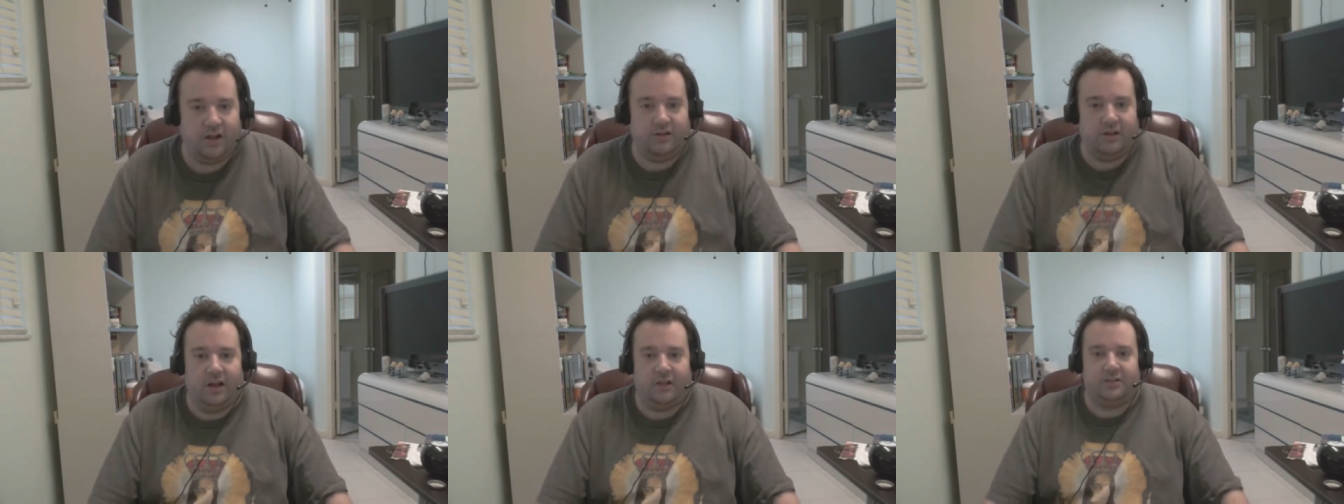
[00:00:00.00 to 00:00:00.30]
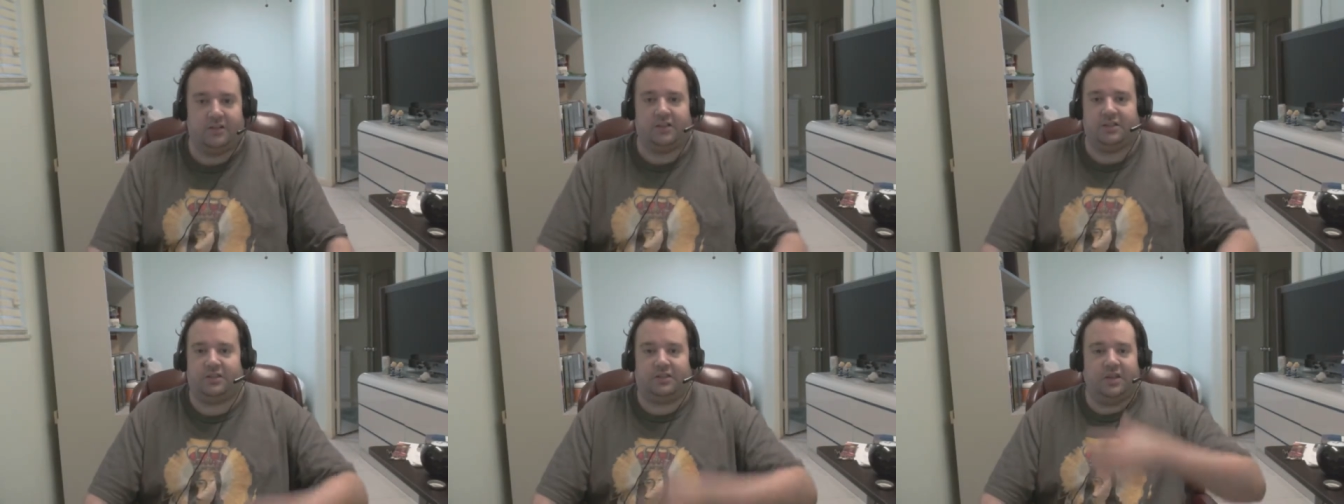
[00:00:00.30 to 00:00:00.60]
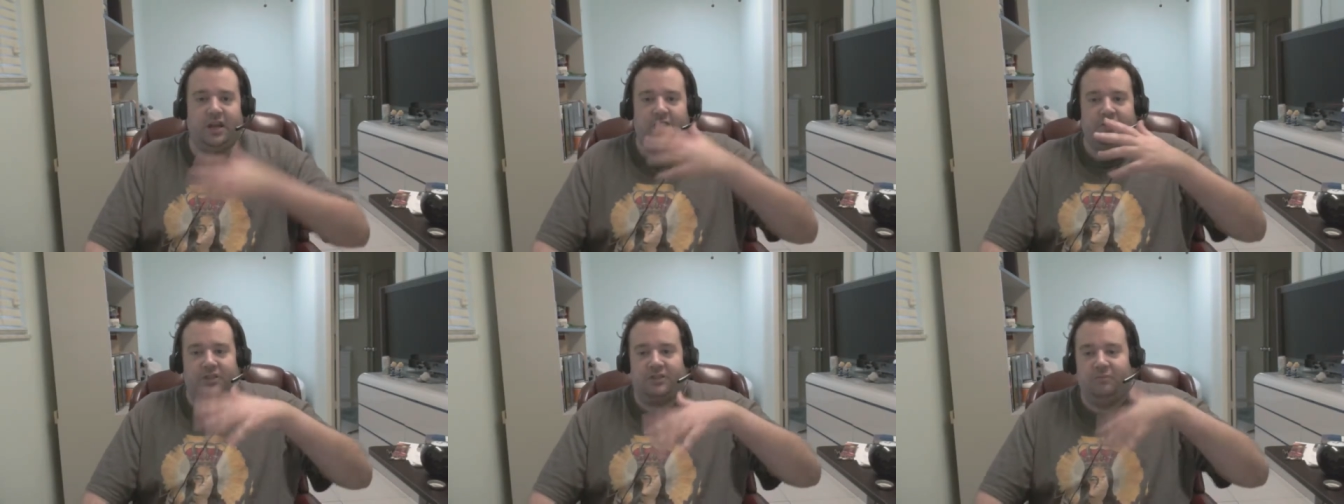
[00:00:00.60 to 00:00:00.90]

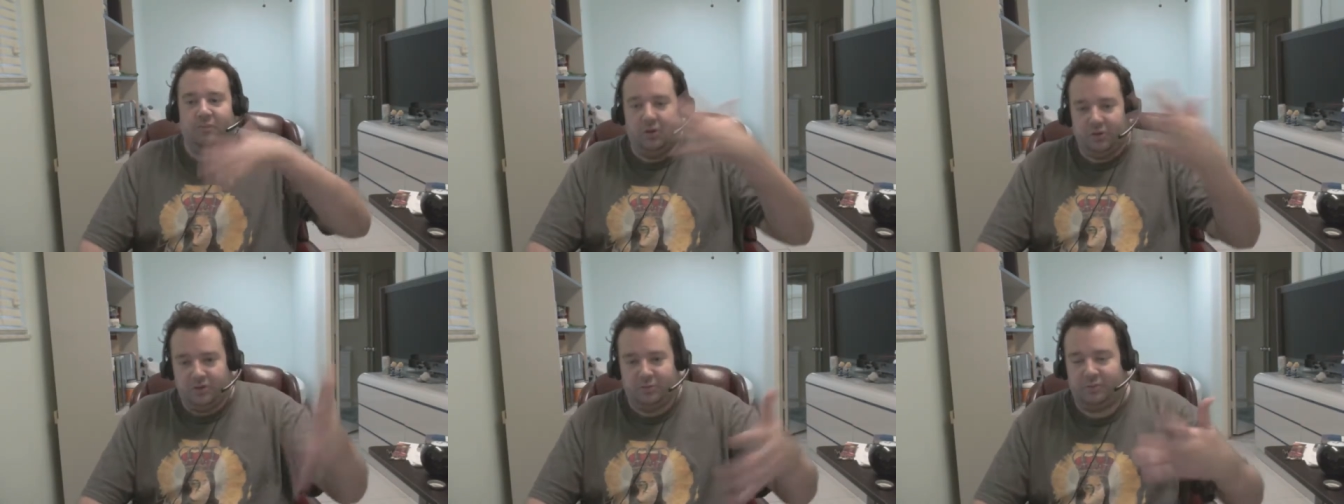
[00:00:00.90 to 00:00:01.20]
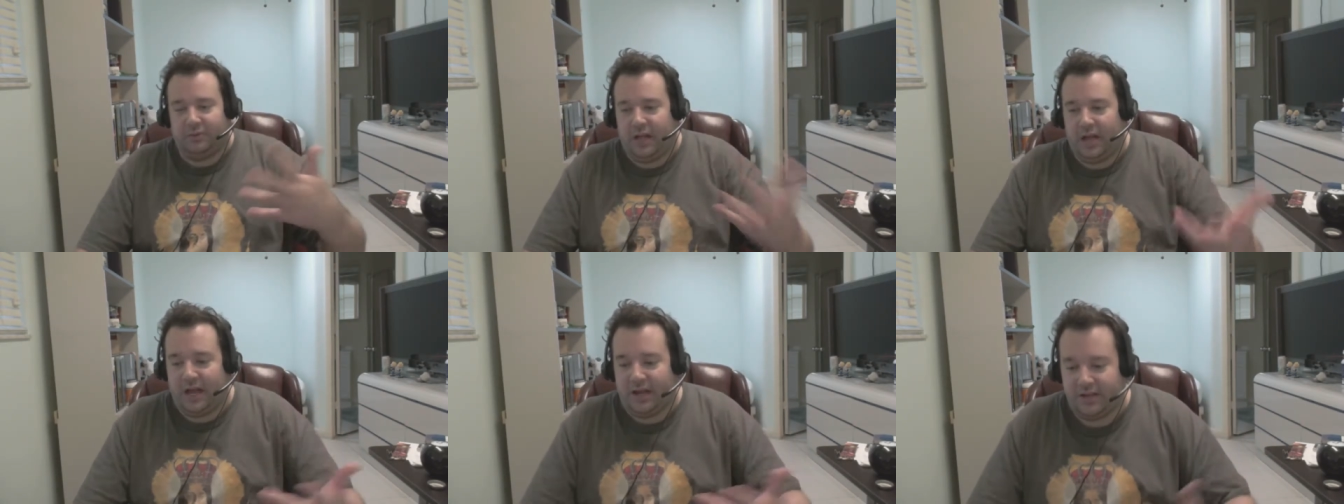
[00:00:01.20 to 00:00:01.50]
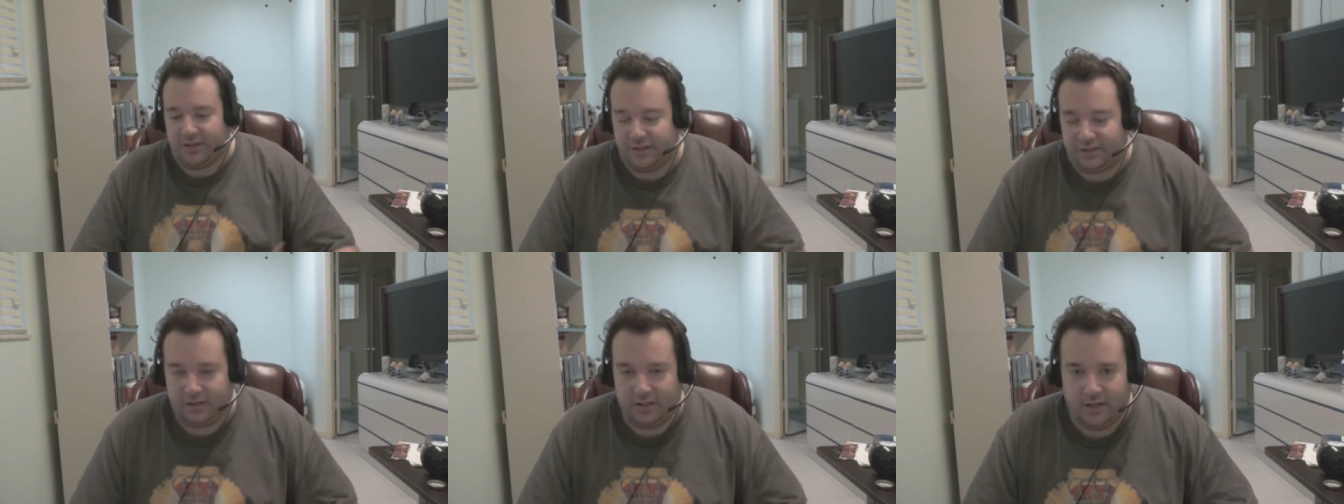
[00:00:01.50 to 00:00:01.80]
just
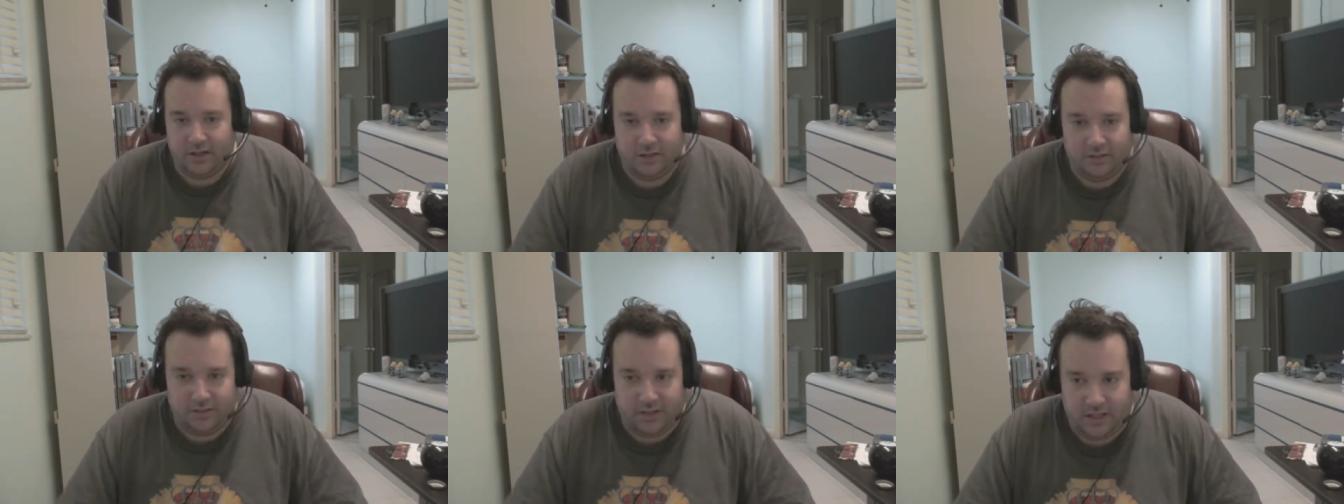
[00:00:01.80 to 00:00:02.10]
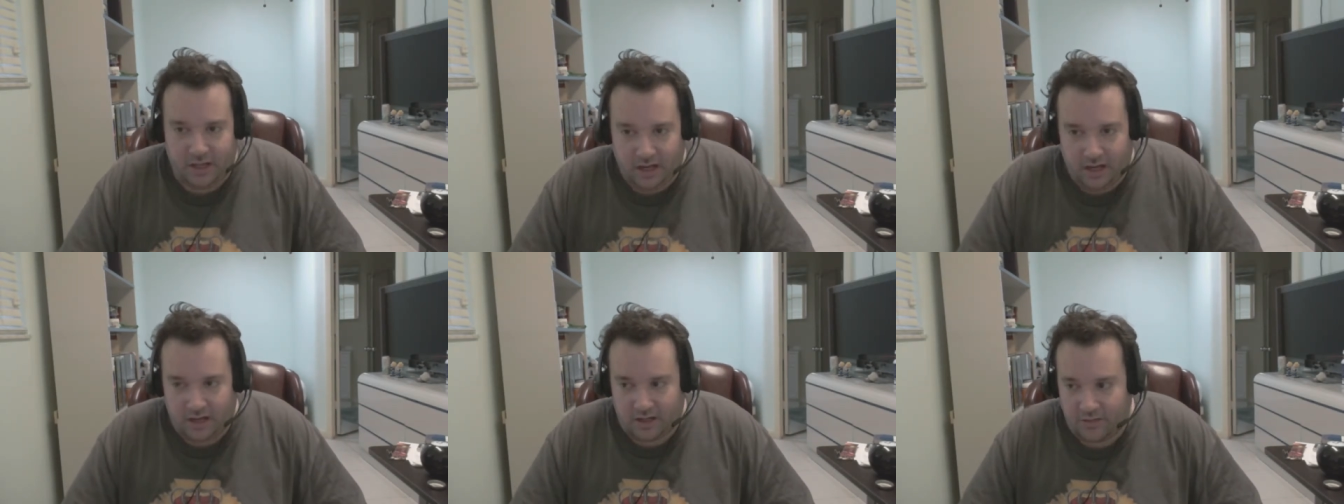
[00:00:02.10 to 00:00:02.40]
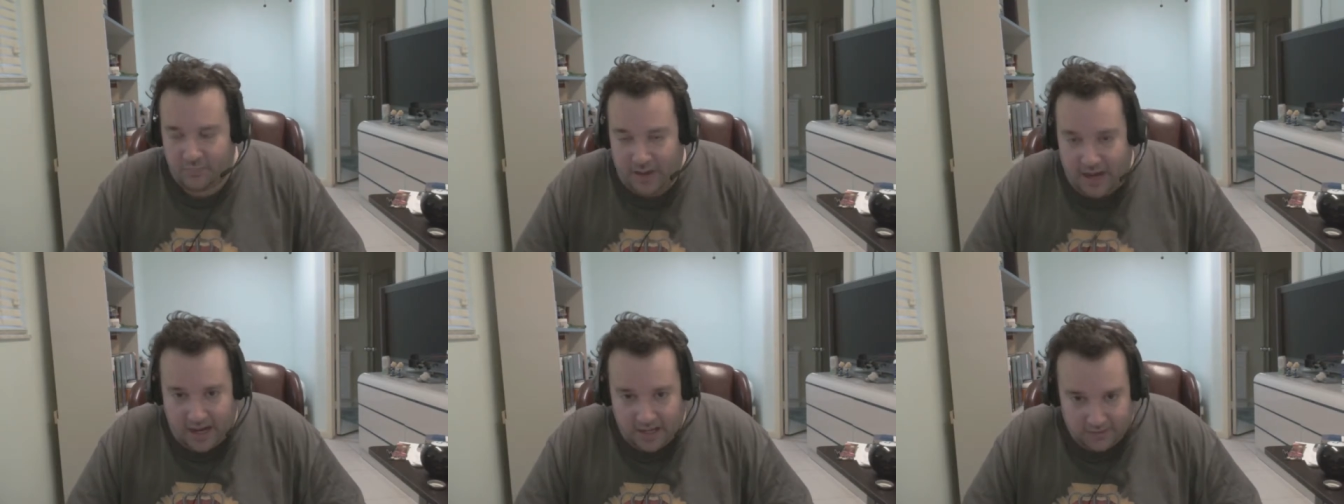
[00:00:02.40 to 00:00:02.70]
multiplies the
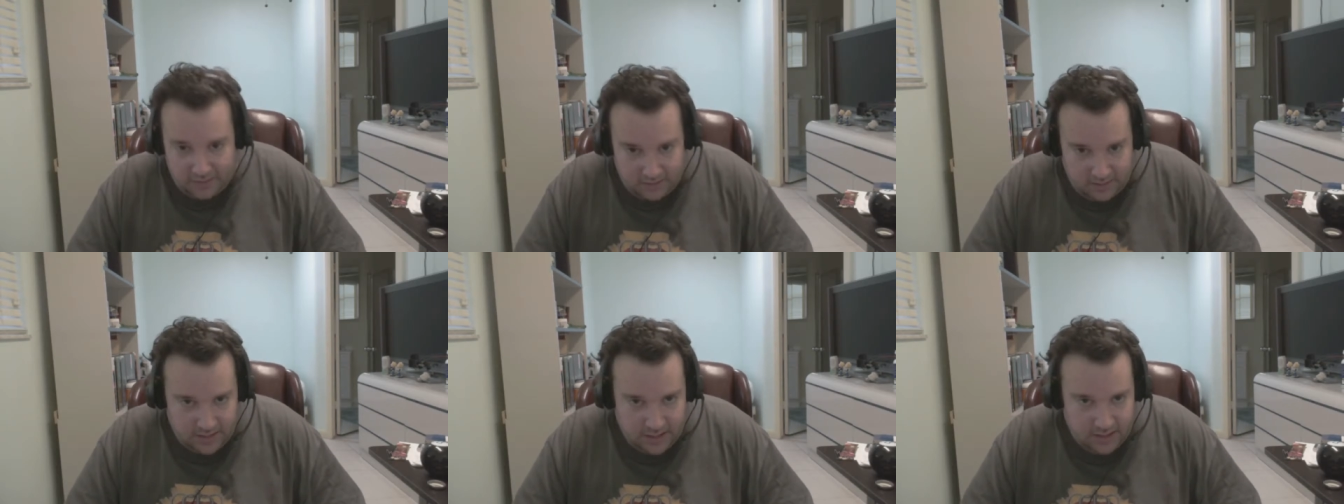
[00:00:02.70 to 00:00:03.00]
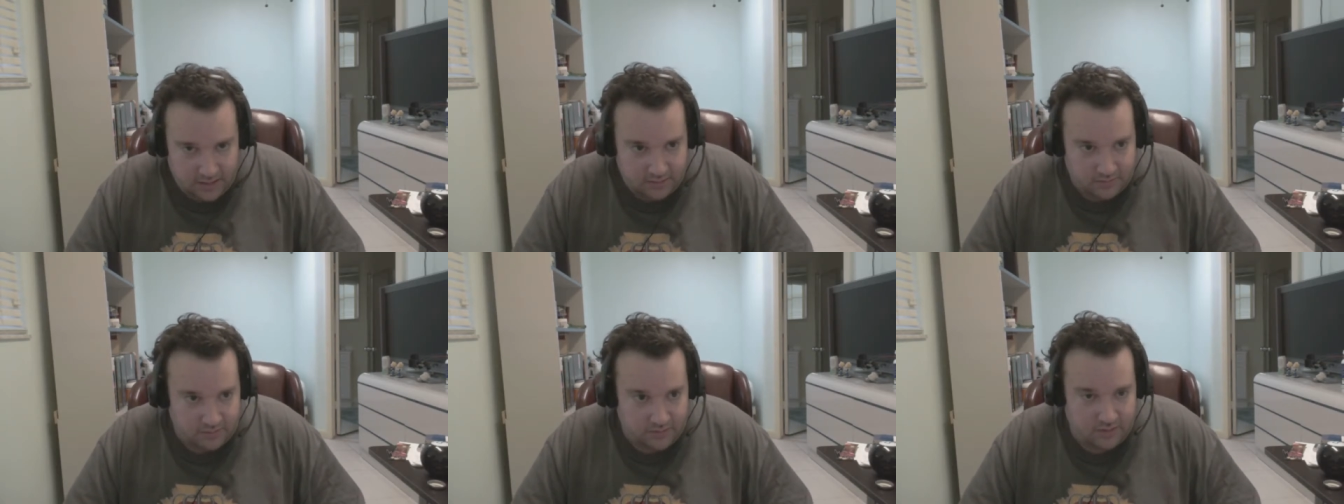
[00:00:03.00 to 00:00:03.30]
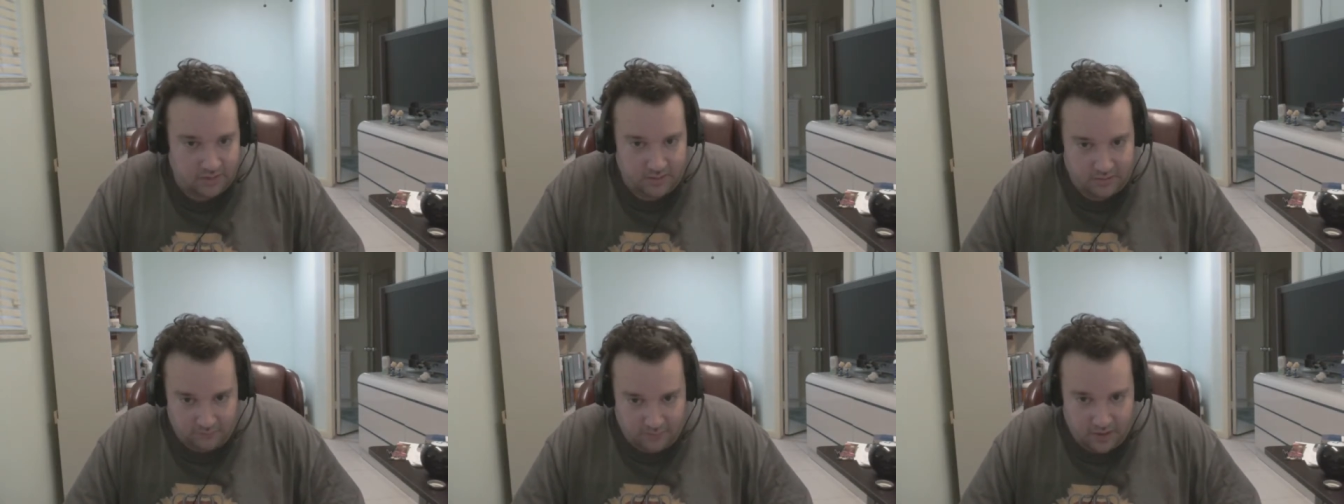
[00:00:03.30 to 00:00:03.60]
capacity
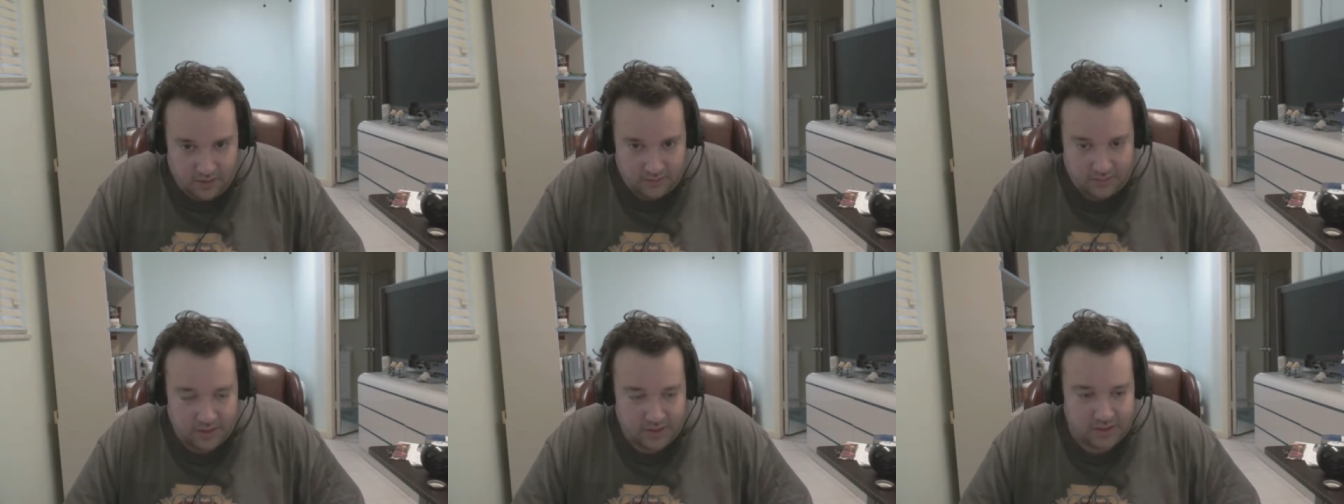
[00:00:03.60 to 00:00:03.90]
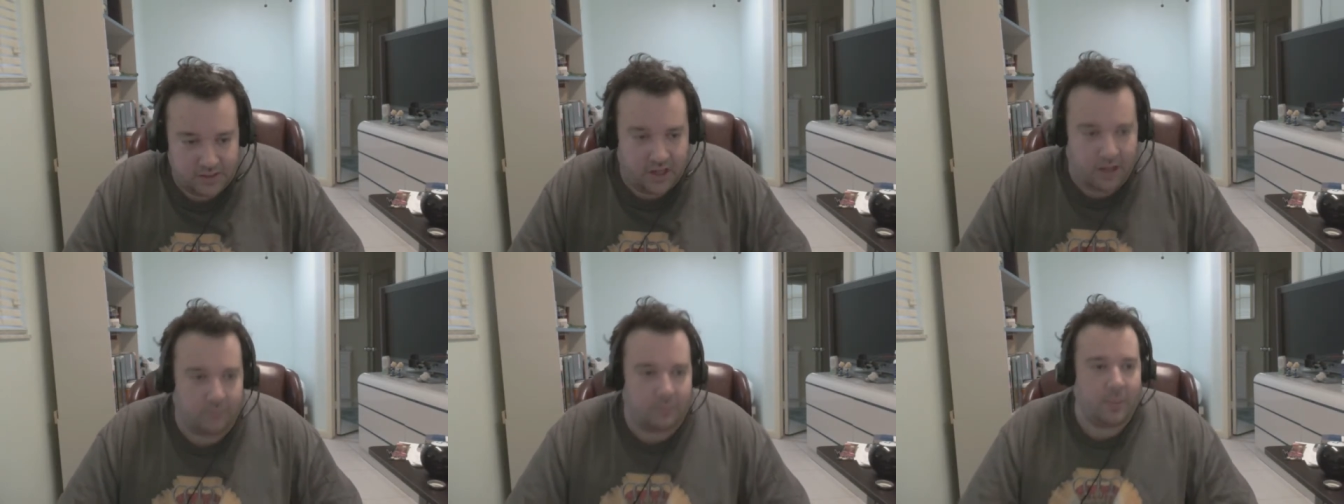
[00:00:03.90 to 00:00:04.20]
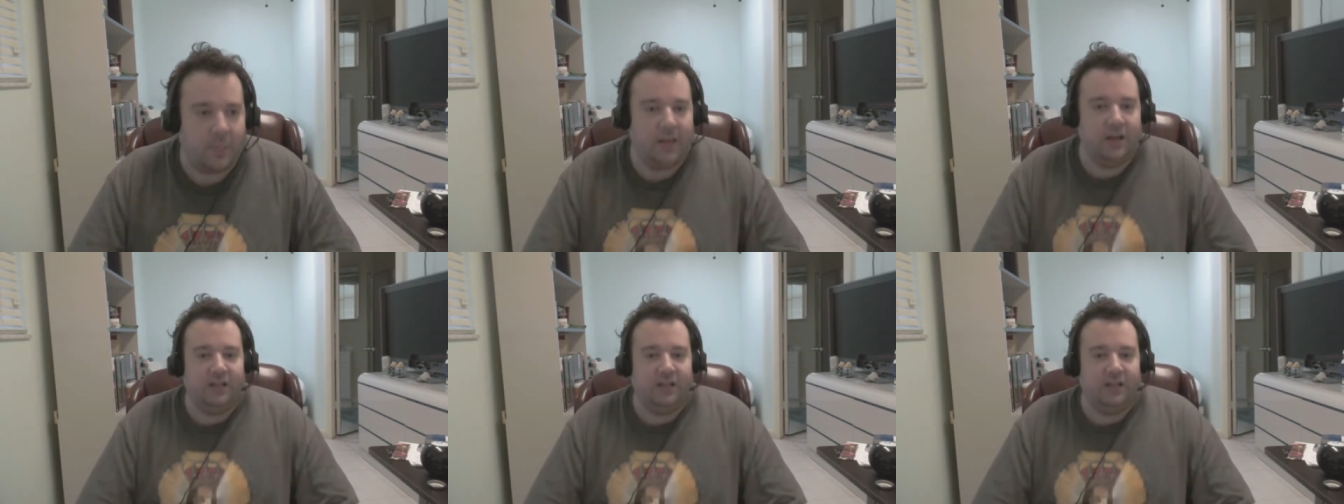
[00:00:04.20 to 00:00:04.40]
to fuck things up.